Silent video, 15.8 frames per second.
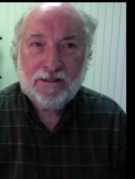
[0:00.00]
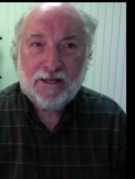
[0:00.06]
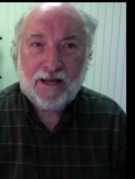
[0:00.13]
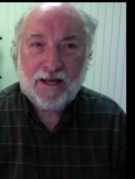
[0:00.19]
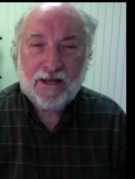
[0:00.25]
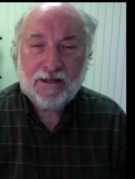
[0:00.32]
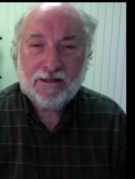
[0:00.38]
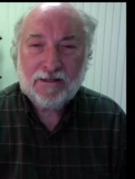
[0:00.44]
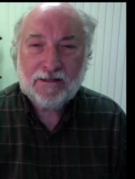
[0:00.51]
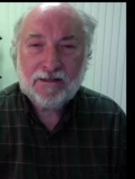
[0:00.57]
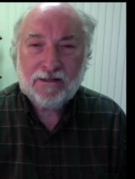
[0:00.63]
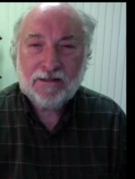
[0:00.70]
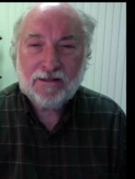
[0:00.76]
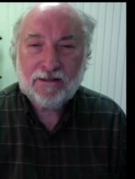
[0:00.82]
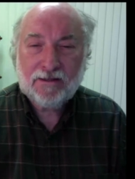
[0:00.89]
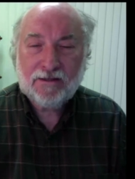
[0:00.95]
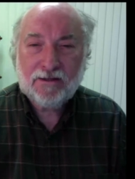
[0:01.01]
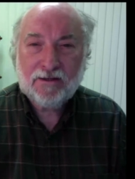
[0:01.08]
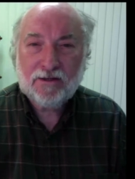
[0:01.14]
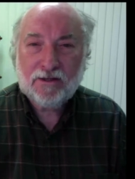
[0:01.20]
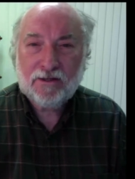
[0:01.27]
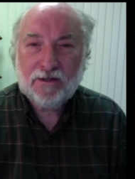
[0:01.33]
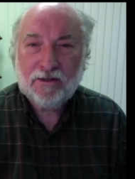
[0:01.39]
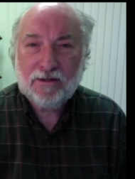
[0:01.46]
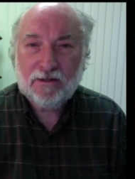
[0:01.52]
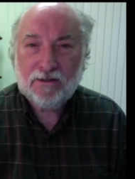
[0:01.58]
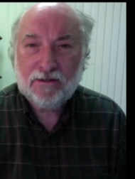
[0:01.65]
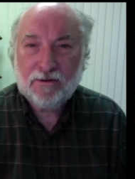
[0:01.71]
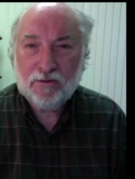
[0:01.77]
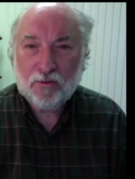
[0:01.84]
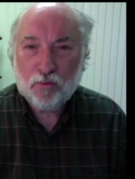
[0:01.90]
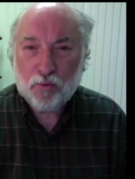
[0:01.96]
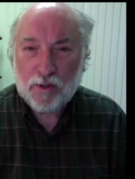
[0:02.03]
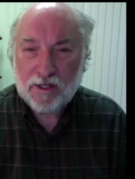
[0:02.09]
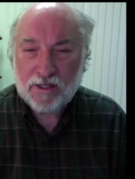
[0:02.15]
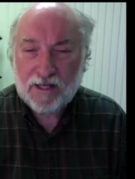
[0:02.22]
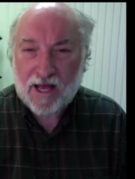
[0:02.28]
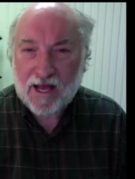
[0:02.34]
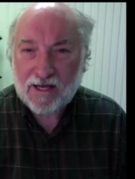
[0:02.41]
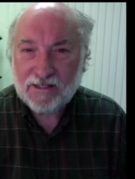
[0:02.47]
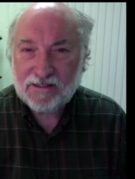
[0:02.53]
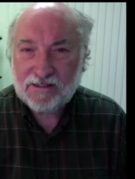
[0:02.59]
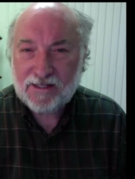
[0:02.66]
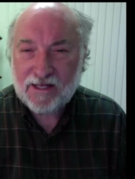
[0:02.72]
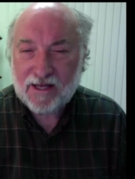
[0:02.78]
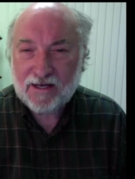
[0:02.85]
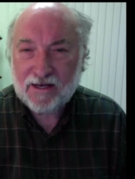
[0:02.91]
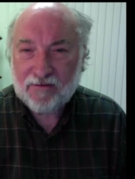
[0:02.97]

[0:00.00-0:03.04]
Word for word: and realized that,